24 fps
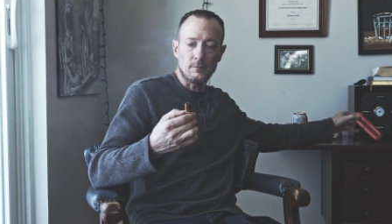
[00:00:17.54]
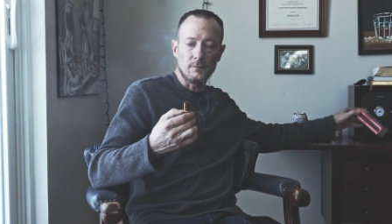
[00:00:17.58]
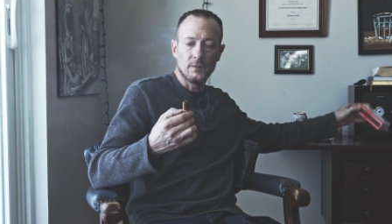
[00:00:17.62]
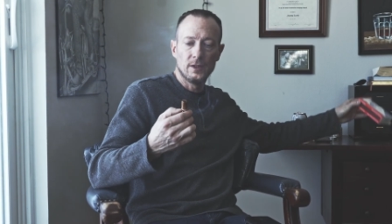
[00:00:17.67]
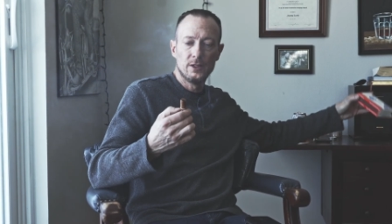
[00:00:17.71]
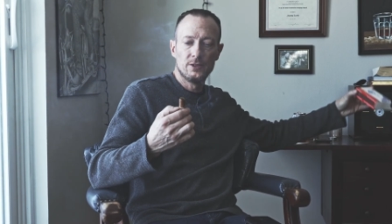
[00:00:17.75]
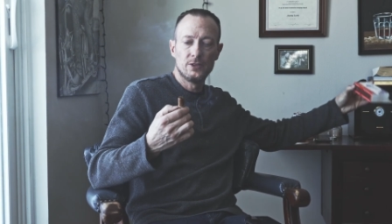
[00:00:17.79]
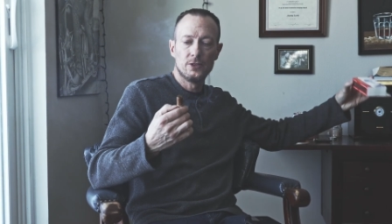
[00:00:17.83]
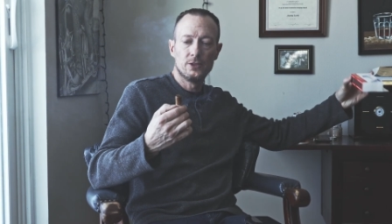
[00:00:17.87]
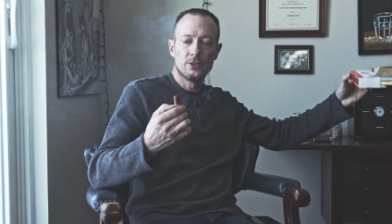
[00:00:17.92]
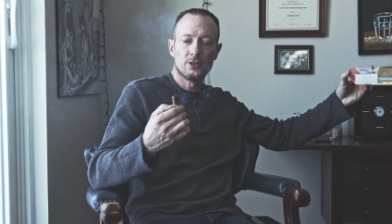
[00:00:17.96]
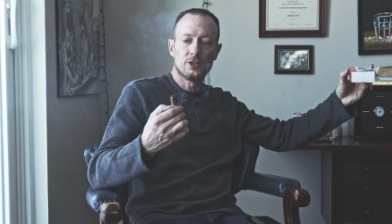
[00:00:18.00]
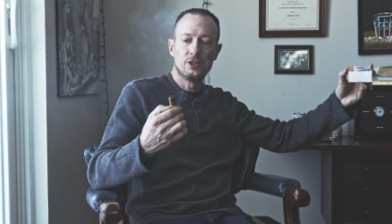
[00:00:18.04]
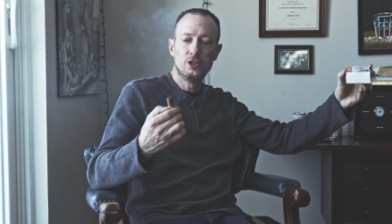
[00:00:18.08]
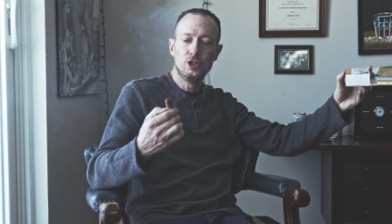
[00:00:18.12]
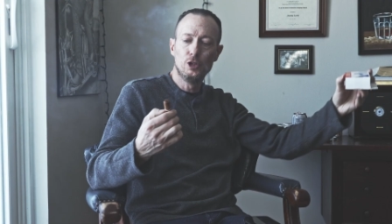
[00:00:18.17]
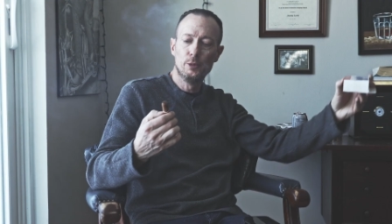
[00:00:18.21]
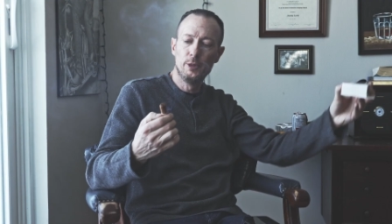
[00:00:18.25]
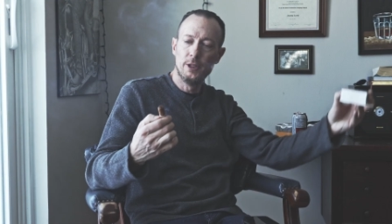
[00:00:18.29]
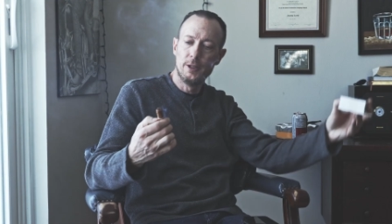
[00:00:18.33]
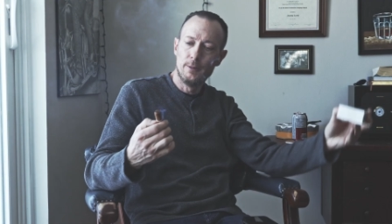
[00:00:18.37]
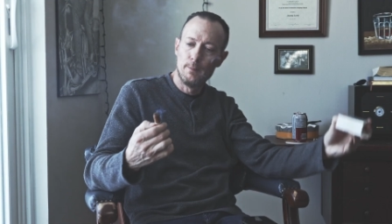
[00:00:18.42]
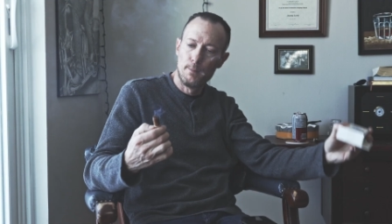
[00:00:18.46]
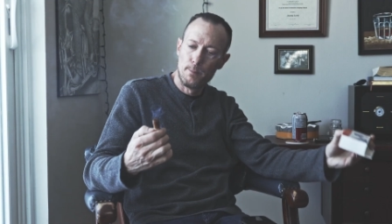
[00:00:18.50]
This is
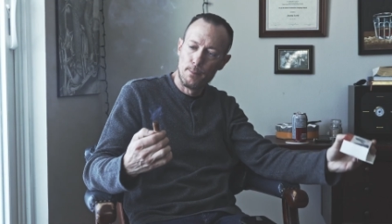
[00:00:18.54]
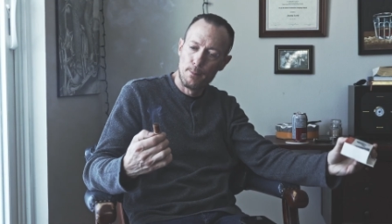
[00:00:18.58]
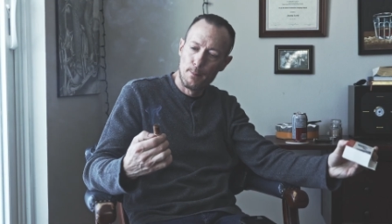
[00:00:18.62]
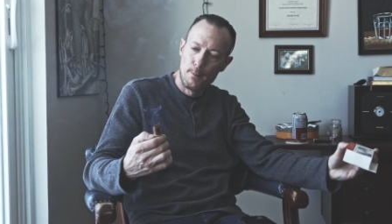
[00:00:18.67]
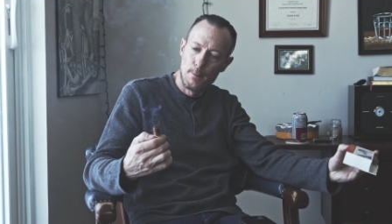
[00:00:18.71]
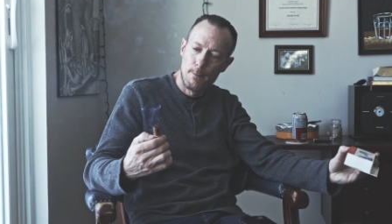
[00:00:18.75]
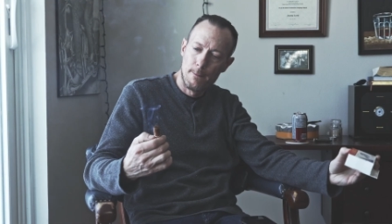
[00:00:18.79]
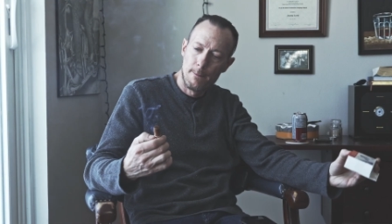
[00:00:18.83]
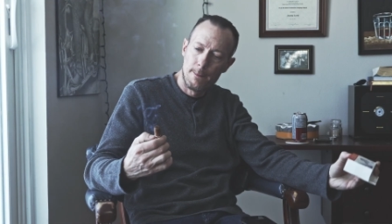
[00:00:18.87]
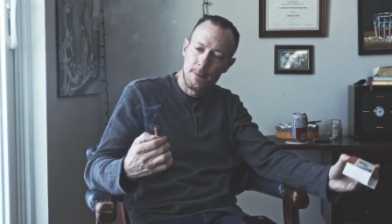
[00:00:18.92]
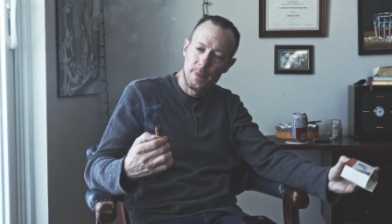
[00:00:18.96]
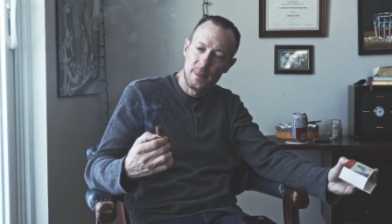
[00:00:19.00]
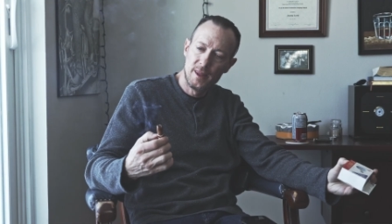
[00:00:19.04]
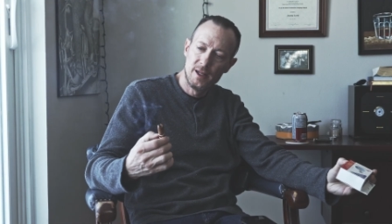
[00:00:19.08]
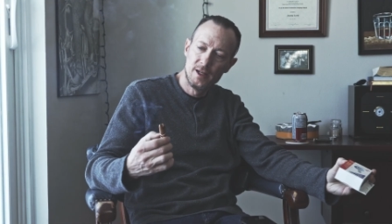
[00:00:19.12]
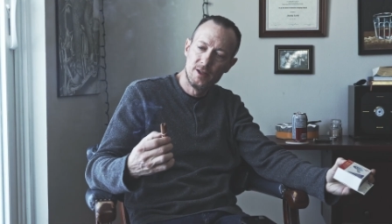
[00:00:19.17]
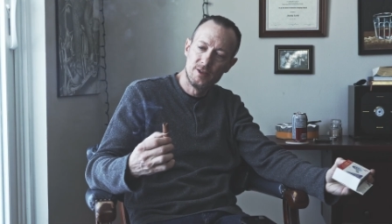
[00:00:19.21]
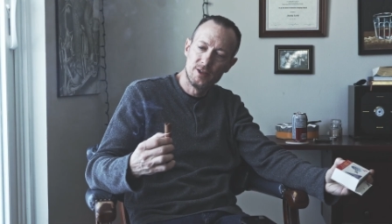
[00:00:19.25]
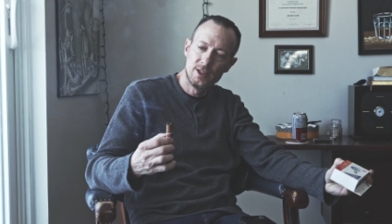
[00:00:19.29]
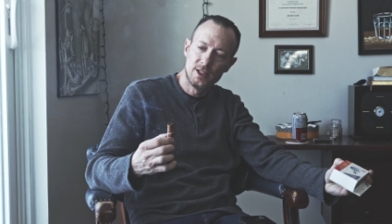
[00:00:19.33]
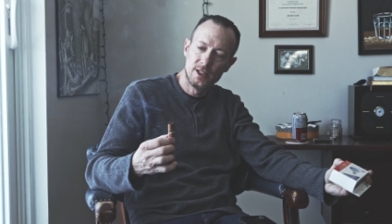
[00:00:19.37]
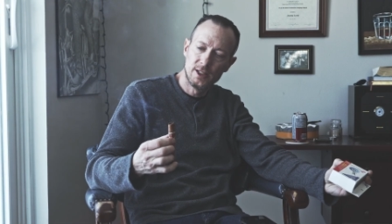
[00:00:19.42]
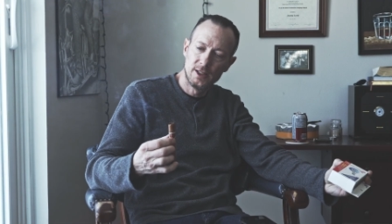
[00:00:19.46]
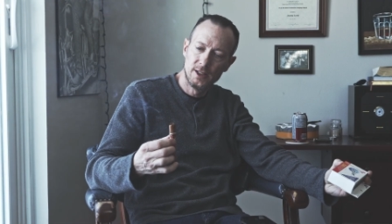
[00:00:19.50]
Cuban. It is a